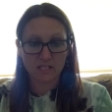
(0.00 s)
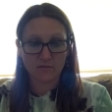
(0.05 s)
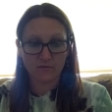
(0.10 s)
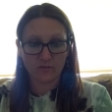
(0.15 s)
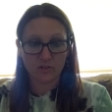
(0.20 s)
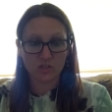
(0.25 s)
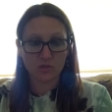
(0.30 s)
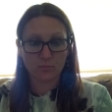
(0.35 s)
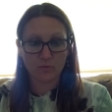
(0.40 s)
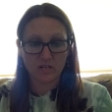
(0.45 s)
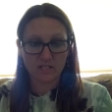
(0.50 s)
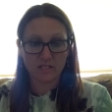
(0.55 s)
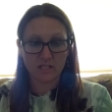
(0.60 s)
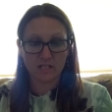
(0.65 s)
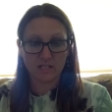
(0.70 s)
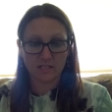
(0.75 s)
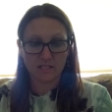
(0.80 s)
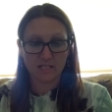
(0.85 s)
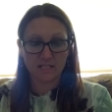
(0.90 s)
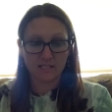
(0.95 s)
the French
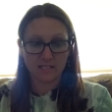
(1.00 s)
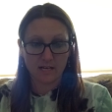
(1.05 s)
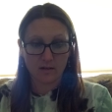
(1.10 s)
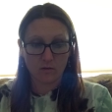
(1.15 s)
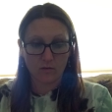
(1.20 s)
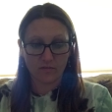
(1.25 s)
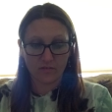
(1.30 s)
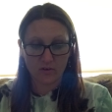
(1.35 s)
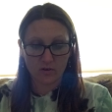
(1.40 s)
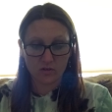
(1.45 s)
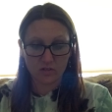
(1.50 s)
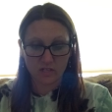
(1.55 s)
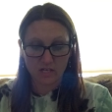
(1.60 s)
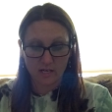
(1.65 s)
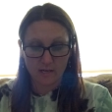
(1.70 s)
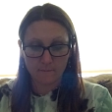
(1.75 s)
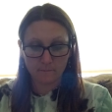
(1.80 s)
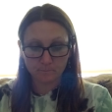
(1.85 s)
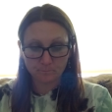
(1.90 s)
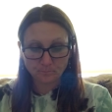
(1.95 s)
presidency said on
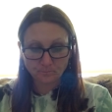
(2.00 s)
Thursday.